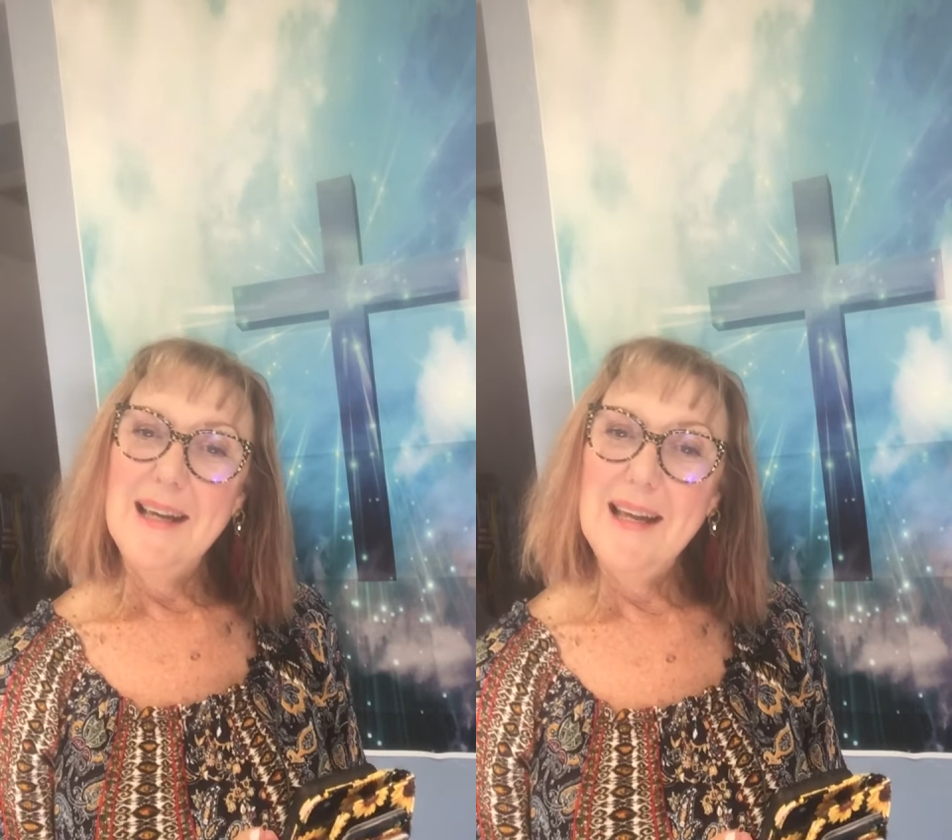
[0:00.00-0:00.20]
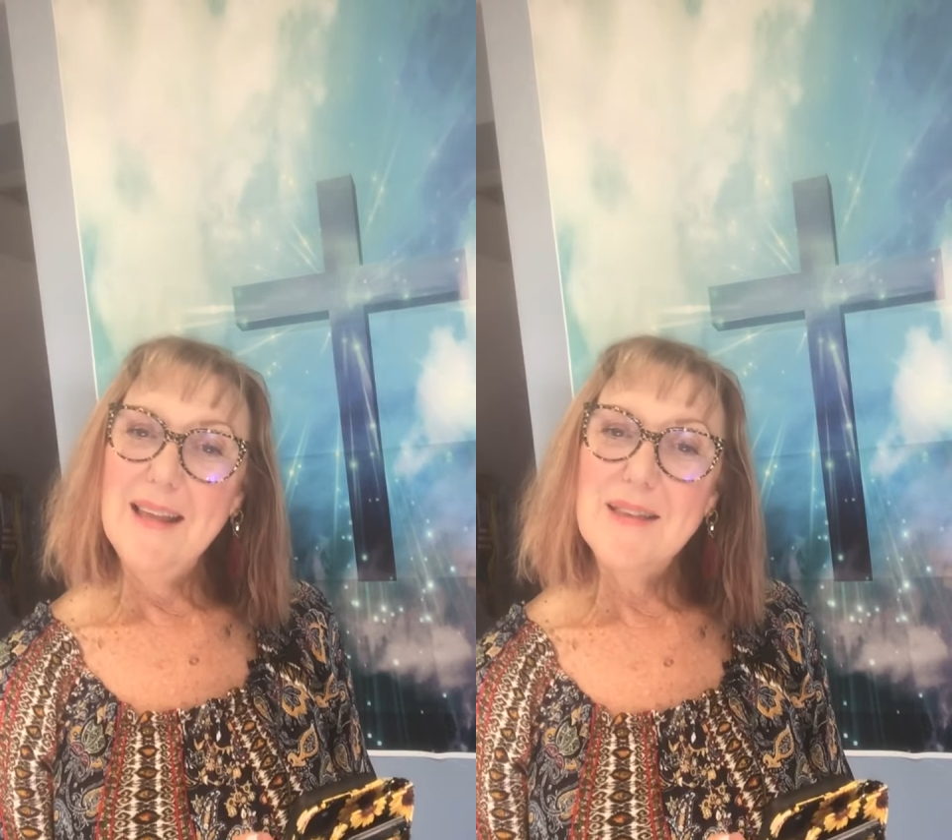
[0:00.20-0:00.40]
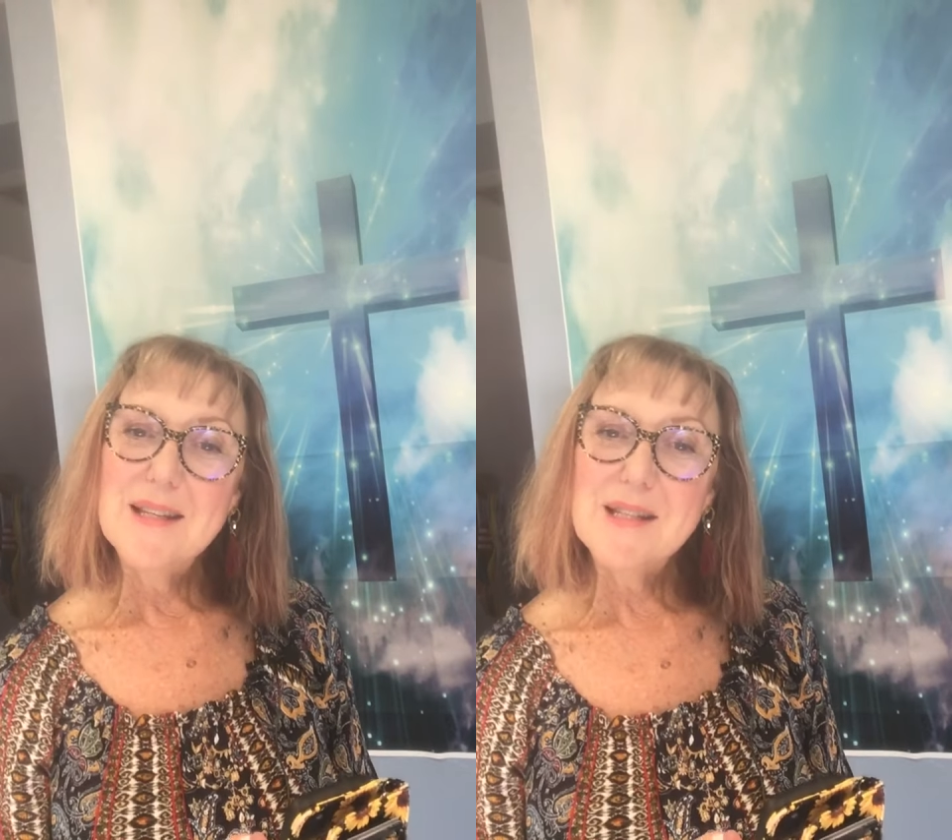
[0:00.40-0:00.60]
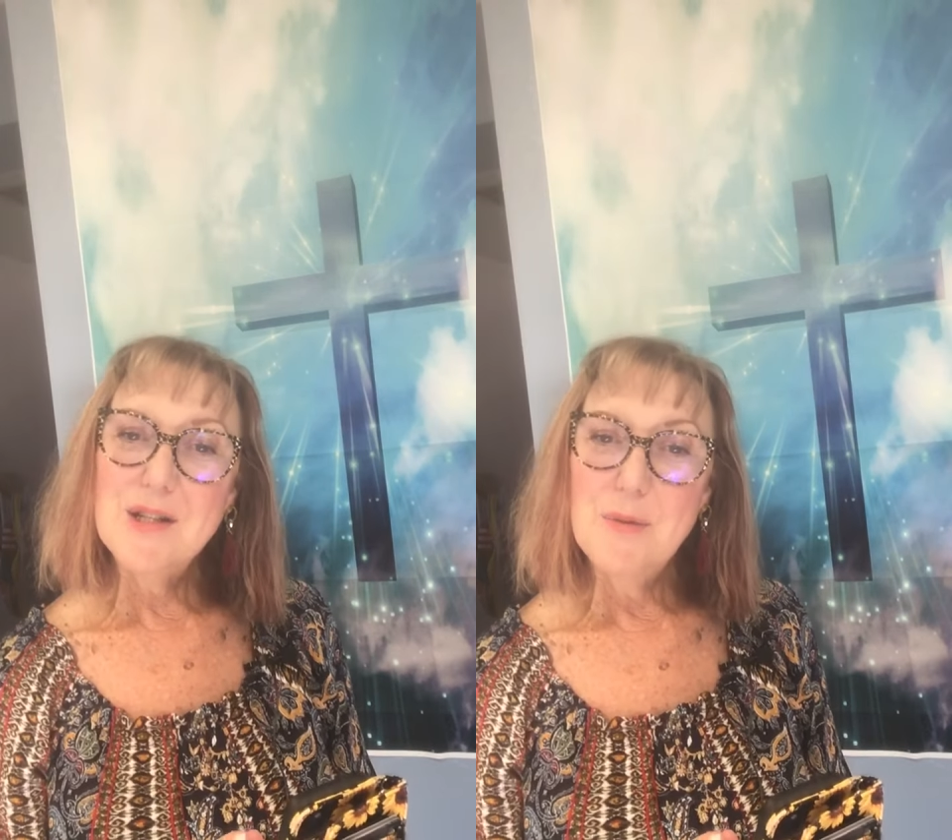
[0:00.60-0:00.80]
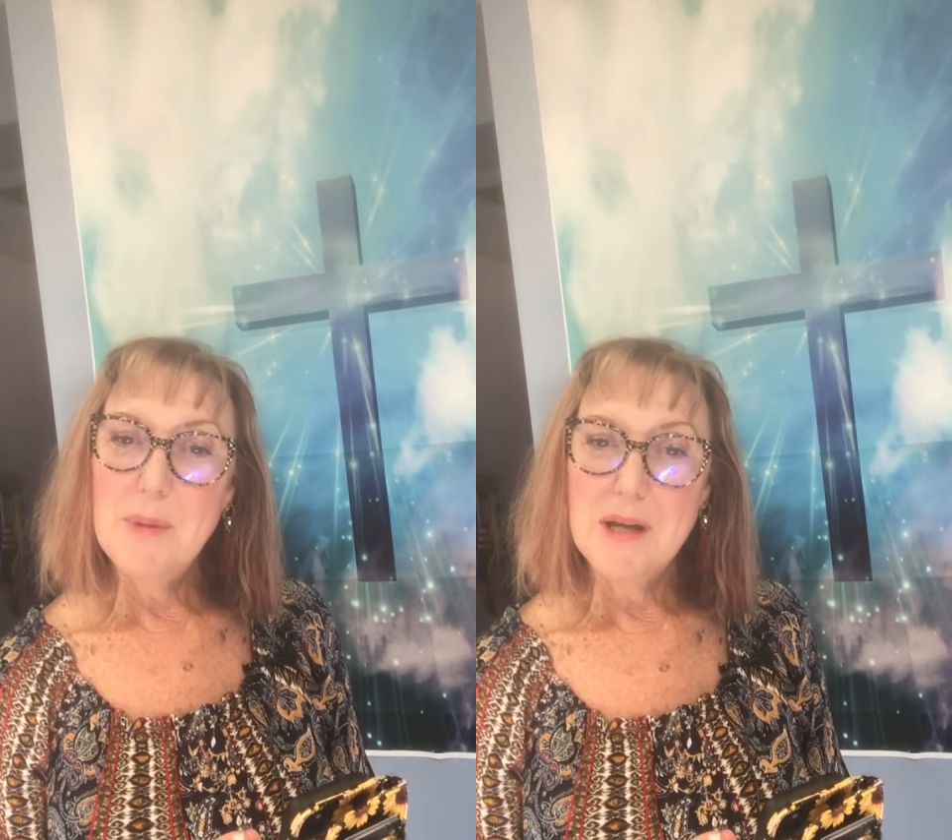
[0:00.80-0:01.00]
in this
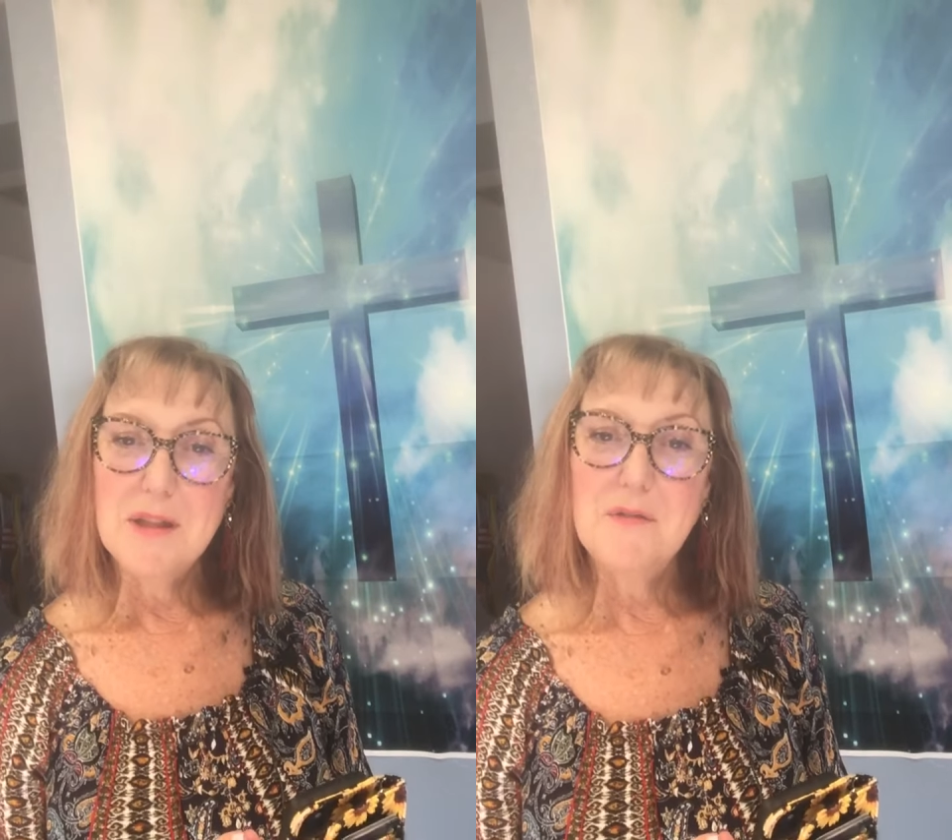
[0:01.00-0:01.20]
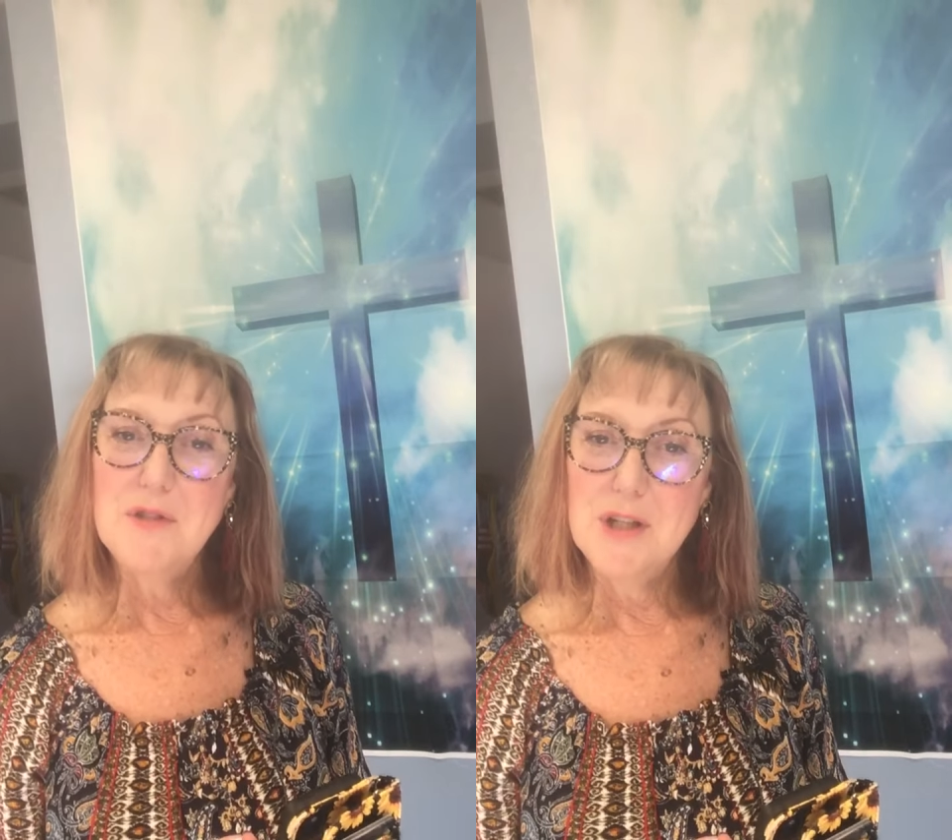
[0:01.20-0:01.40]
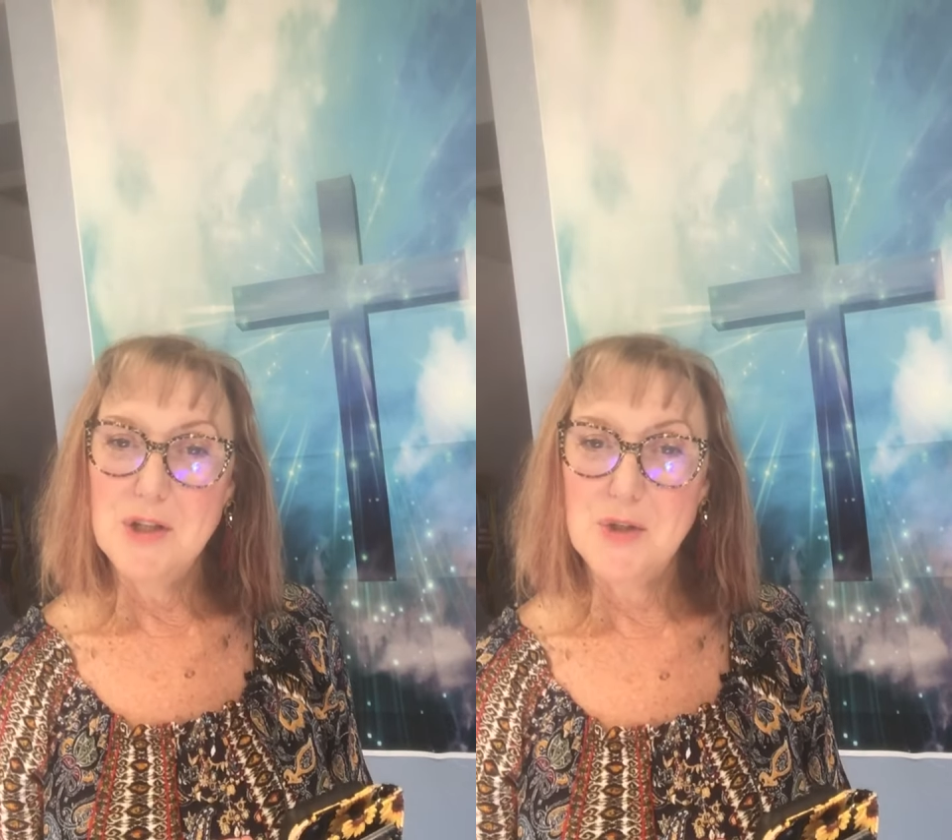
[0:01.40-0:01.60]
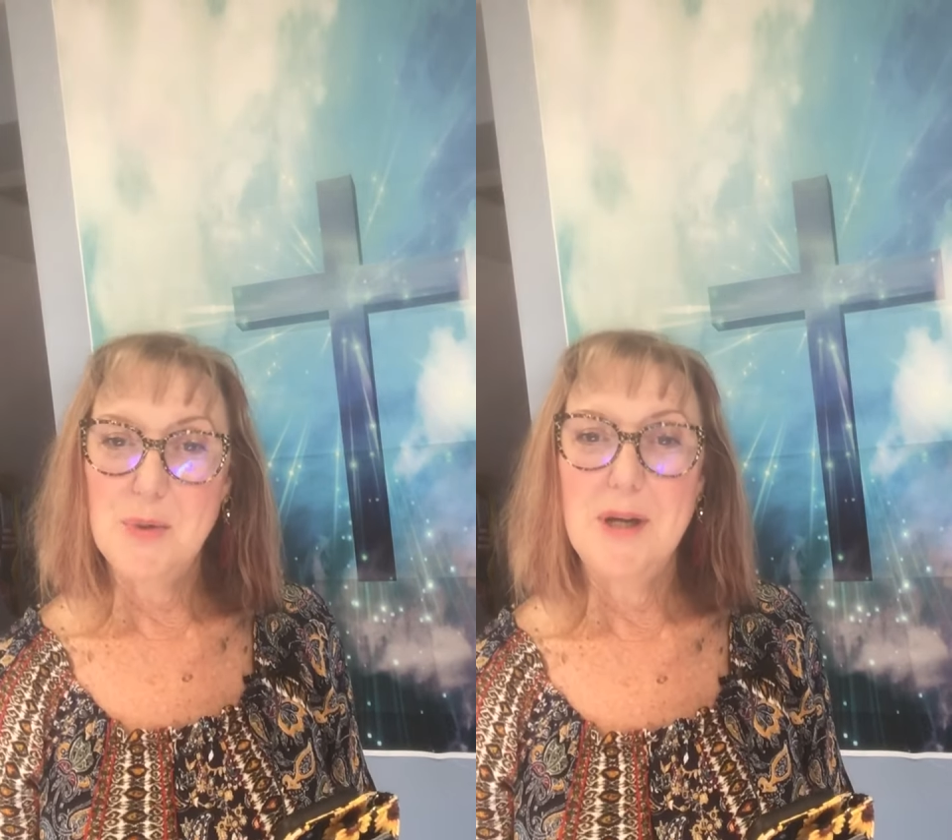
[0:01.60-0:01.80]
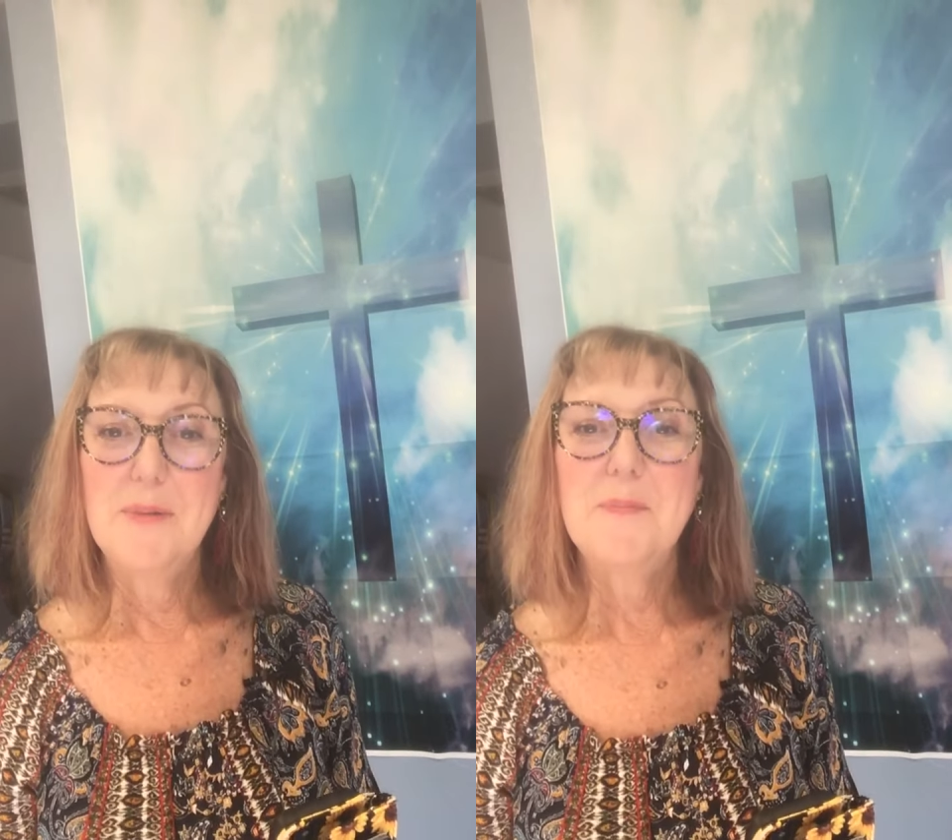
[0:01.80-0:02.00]
new month of
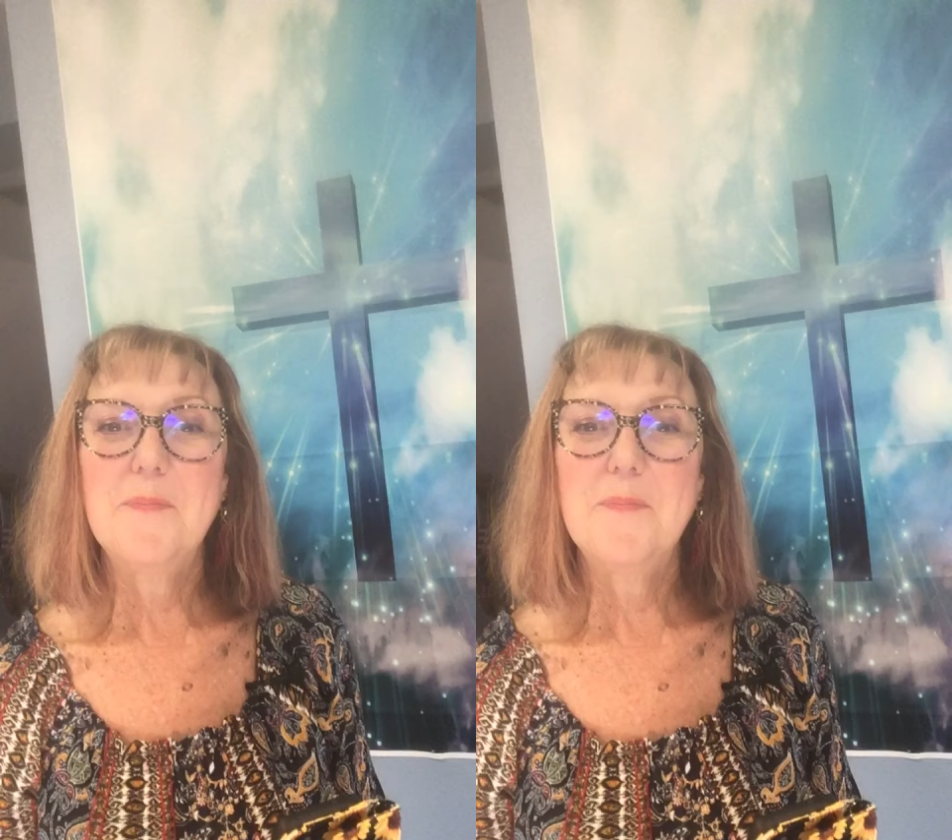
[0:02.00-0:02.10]
Tishrei.